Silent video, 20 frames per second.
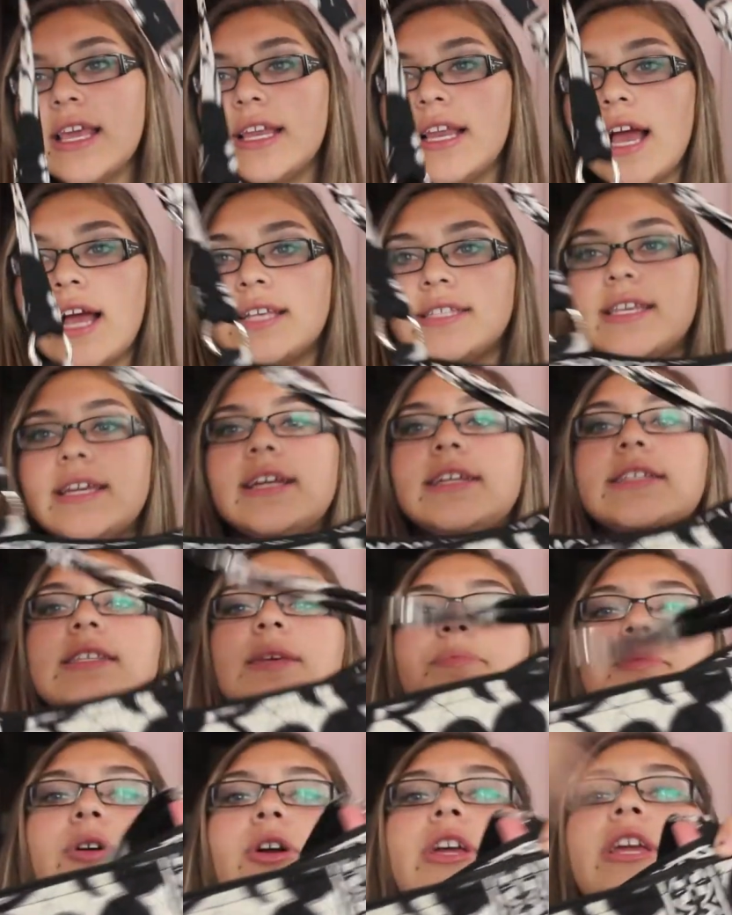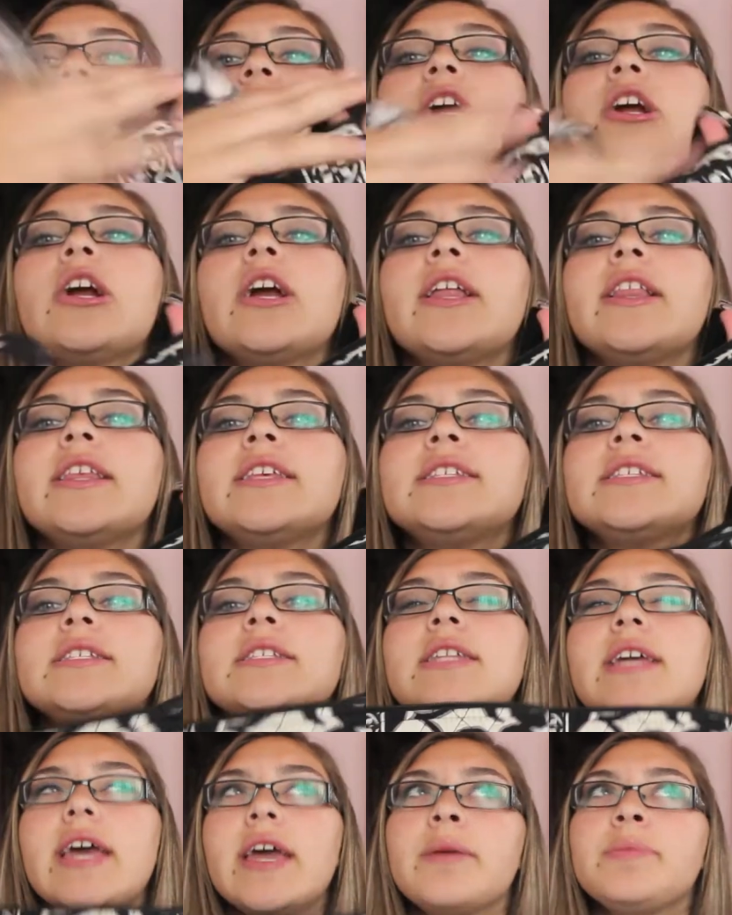it has like a zipper here and this
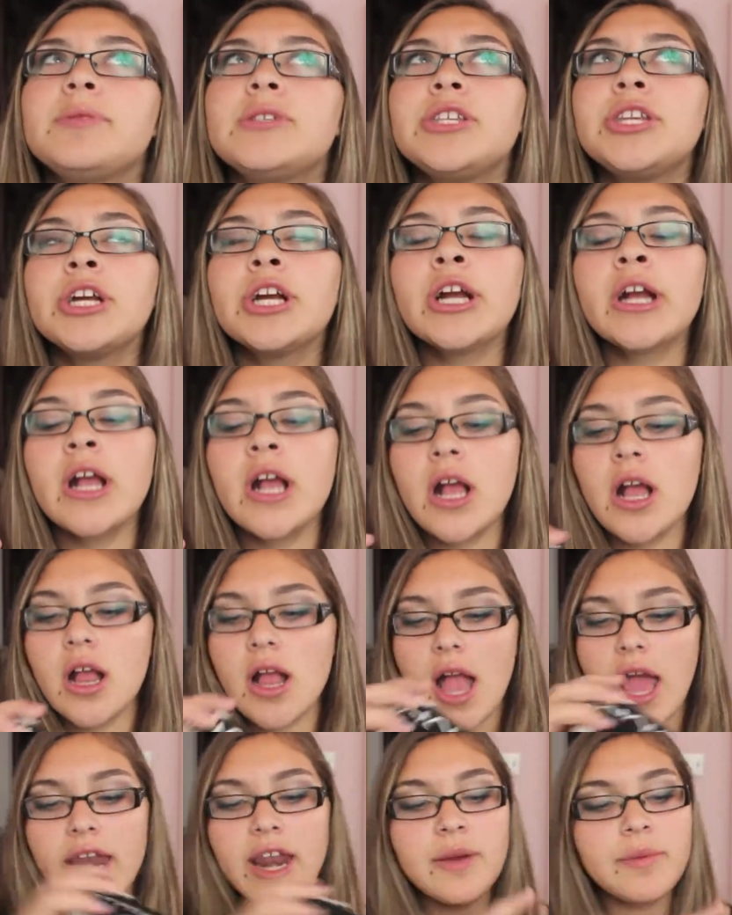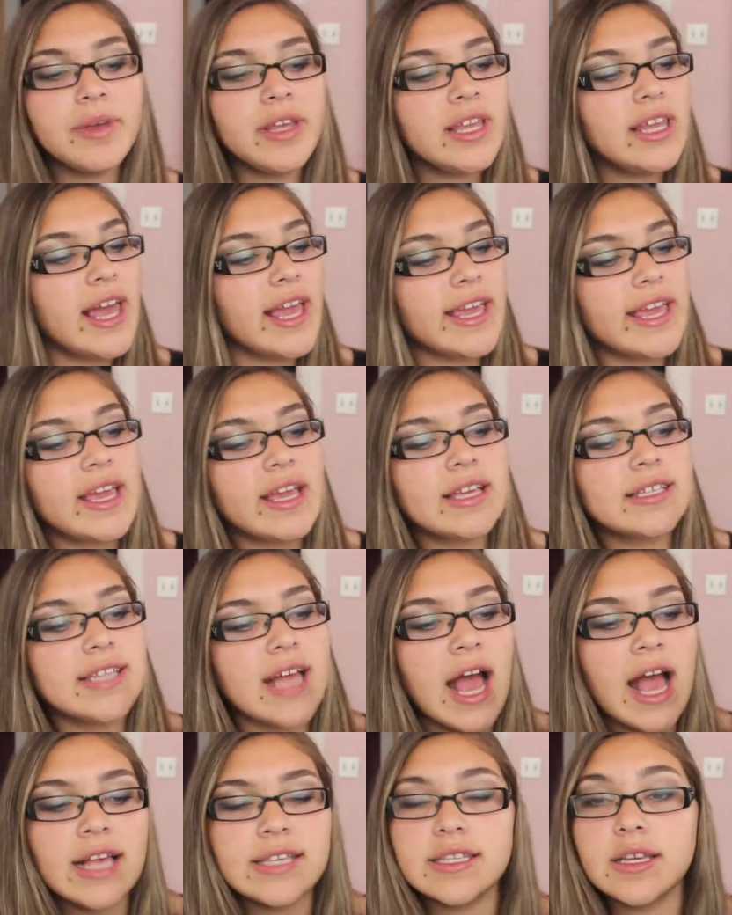is the hipster and I really like it because
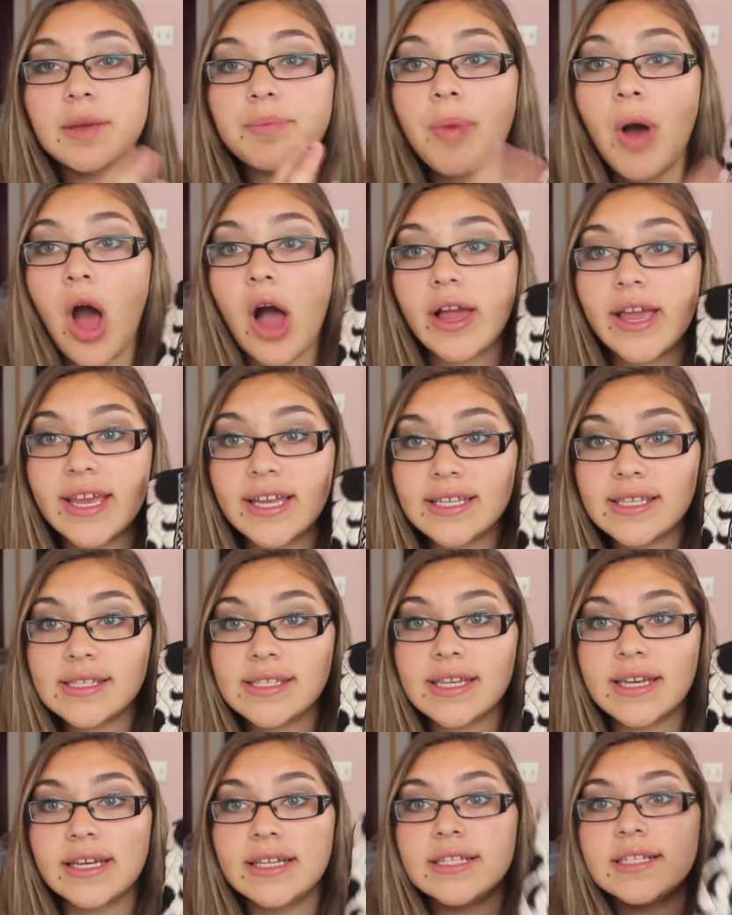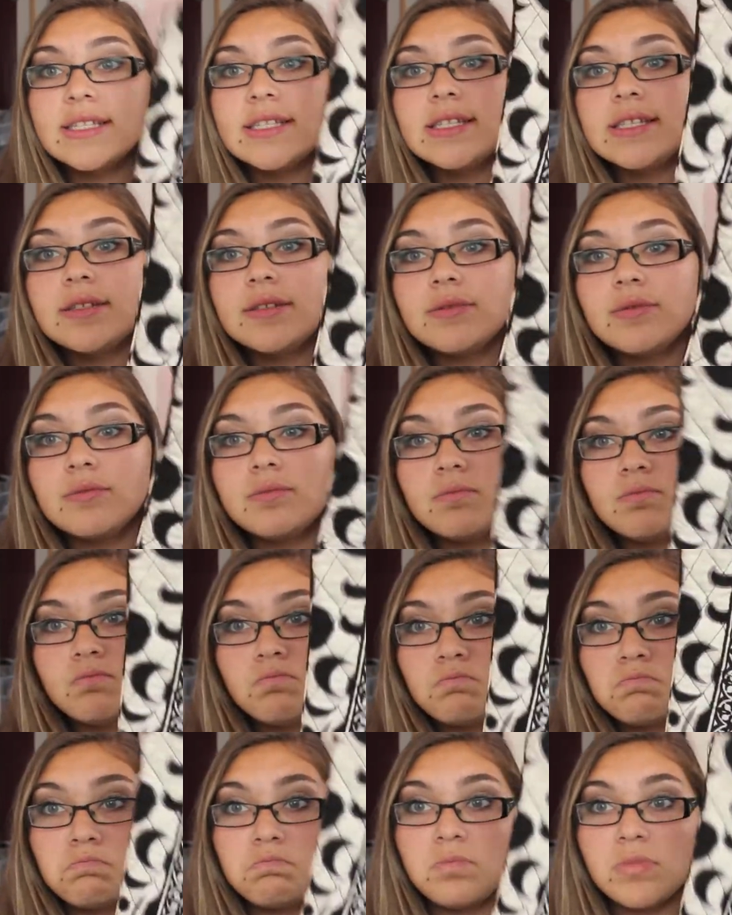it has like pockets and it's
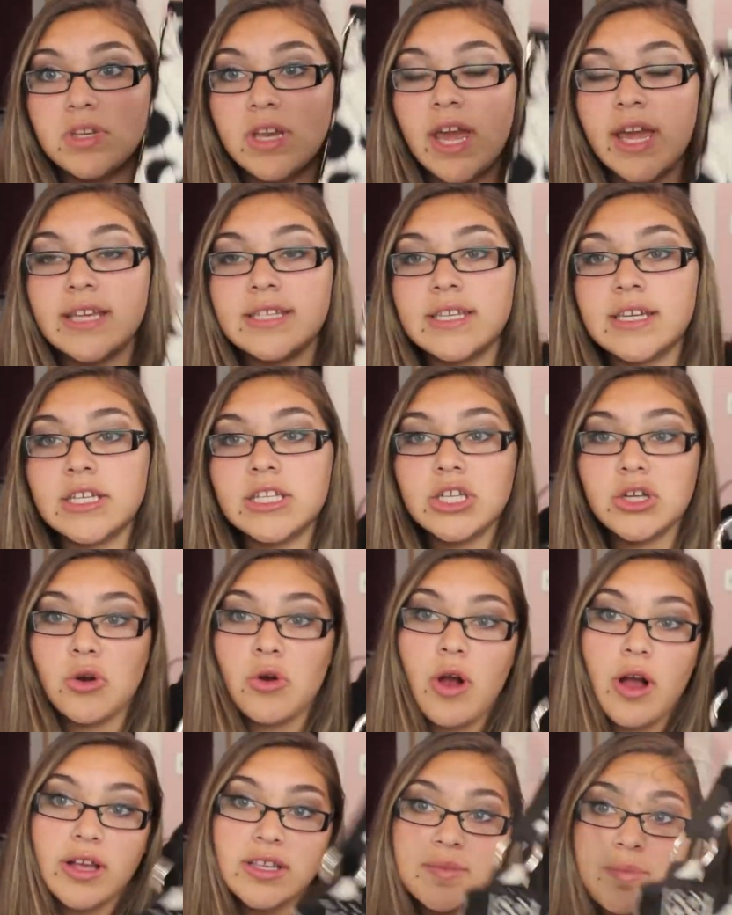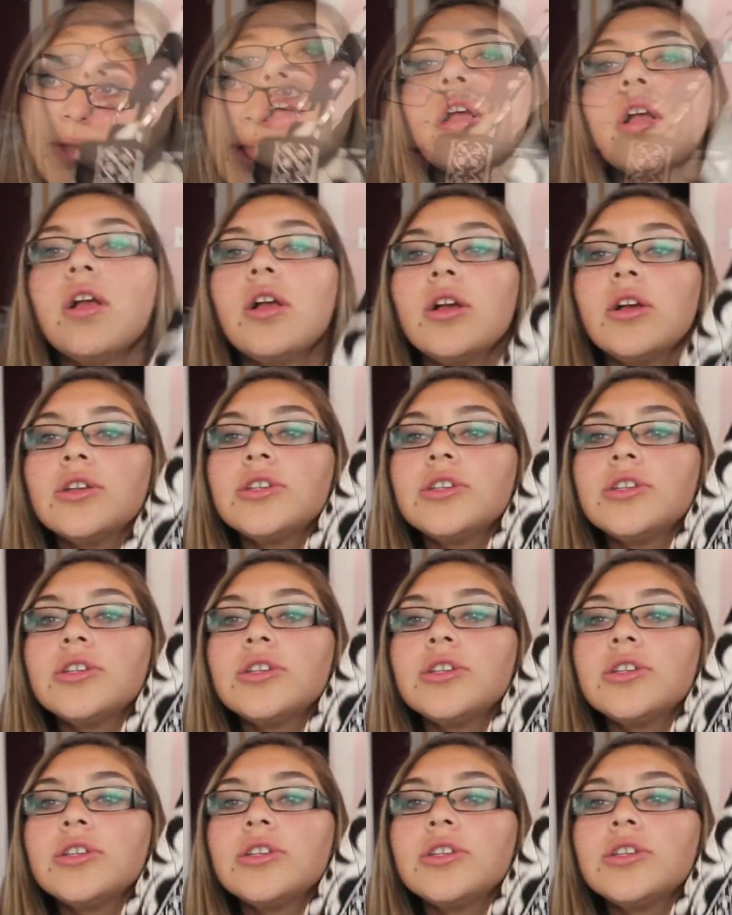nice and it's a crossbody.